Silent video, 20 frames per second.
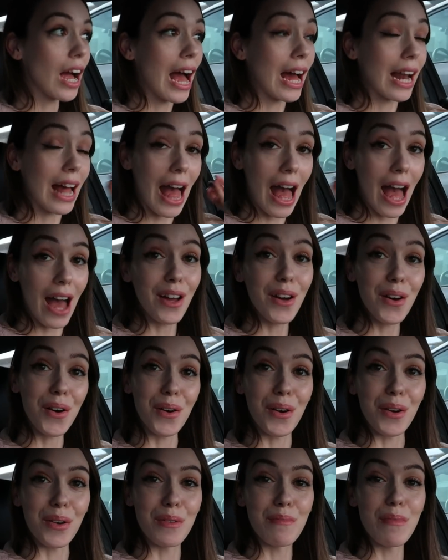are at at
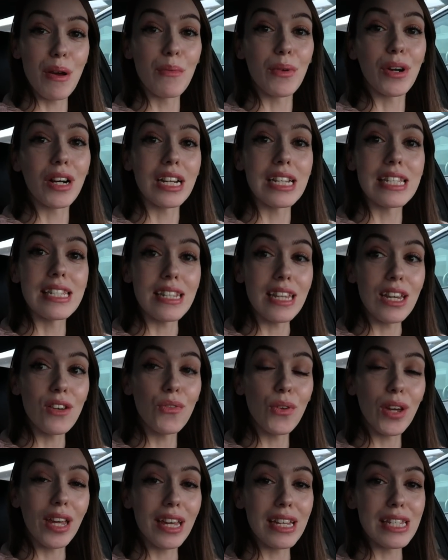home and we're gonna see
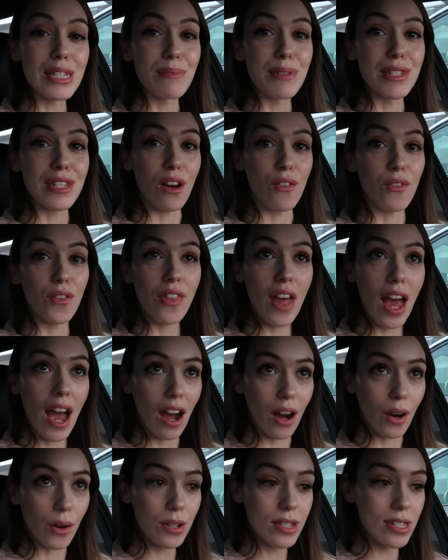if we can get some stuff for the
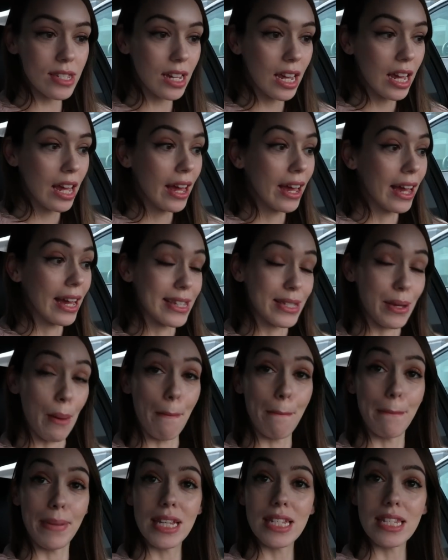house. It's a
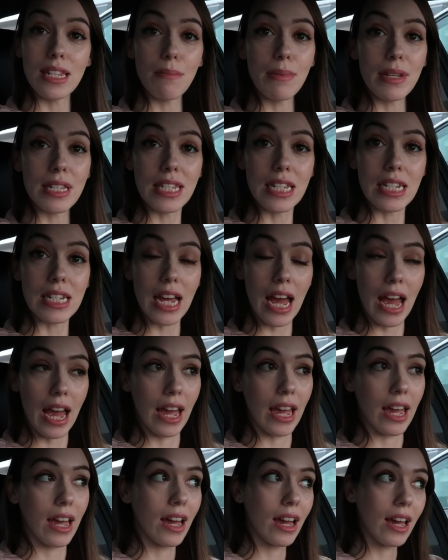busy, busy
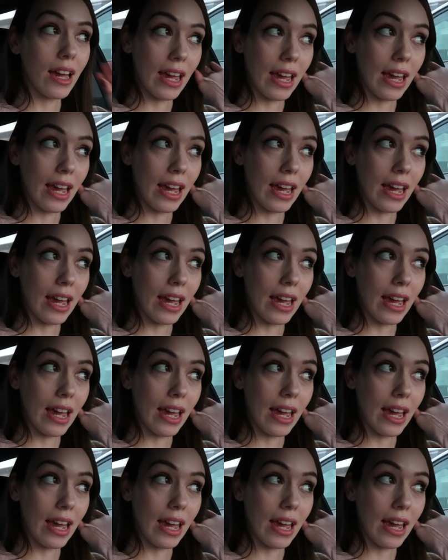day